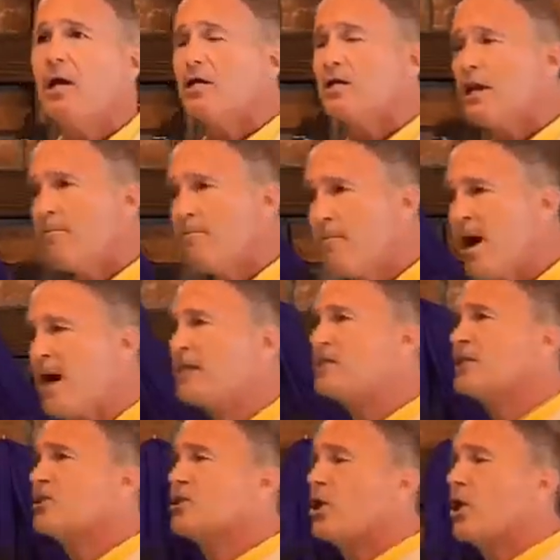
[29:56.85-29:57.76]
the
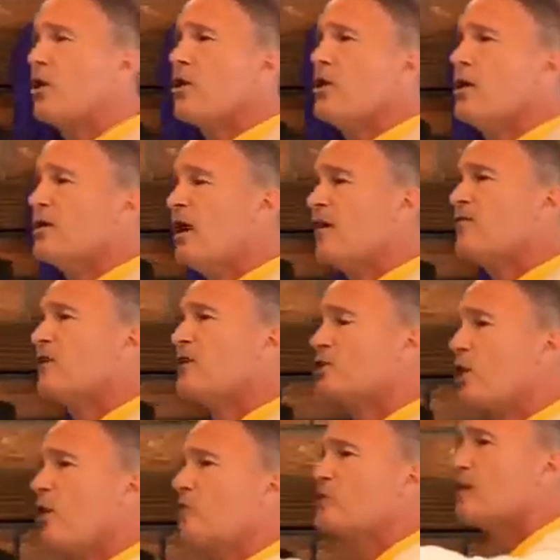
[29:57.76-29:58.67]
messenger of the
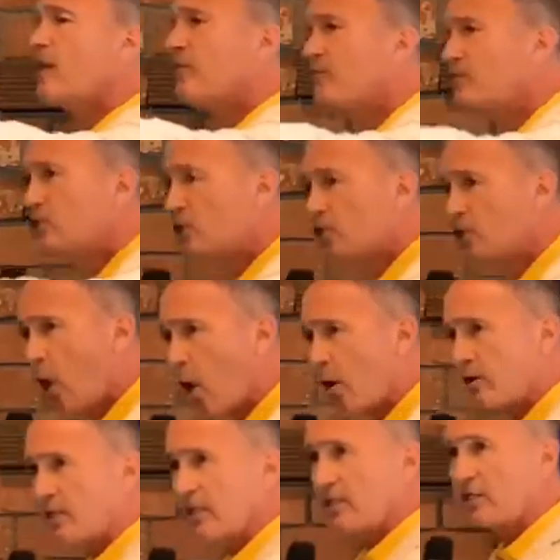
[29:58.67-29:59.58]
church of
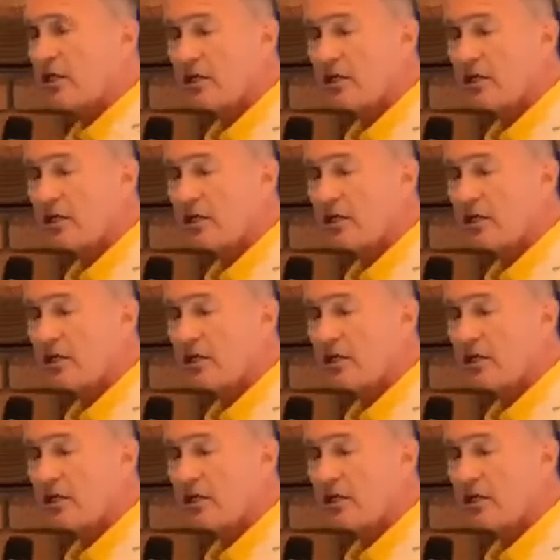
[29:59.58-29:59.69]
Sardis.